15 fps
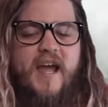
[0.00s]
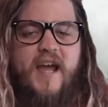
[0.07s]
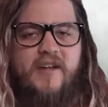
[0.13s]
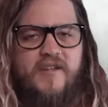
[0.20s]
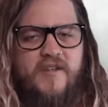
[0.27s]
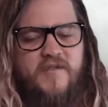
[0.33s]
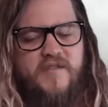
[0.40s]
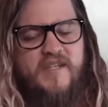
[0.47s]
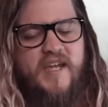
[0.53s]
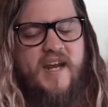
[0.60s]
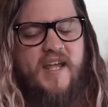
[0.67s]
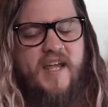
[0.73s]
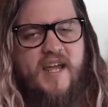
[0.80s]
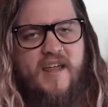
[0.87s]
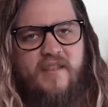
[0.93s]
how you said
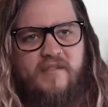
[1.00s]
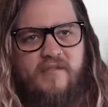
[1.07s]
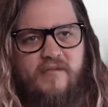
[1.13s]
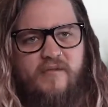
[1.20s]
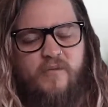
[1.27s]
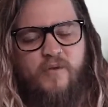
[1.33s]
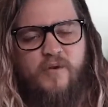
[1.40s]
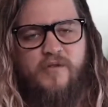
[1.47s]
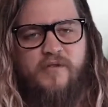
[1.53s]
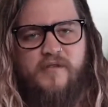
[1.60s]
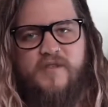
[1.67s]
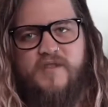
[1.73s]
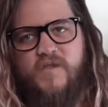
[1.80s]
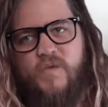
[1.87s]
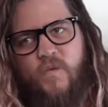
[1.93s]
it, and
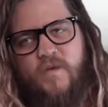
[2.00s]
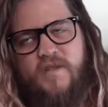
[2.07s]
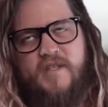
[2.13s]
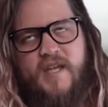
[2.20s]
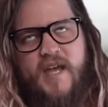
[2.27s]
ruthless was